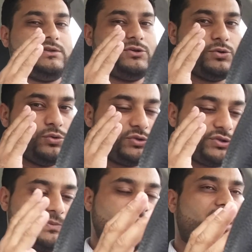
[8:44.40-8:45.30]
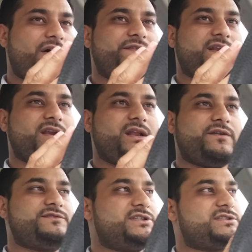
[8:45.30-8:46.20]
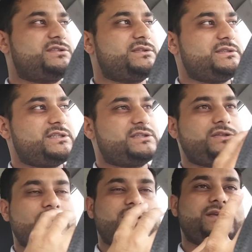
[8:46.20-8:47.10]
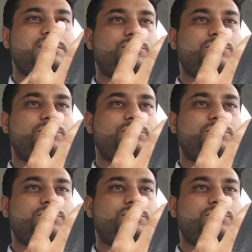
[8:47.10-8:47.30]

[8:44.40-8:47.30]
you should be confident enough just just look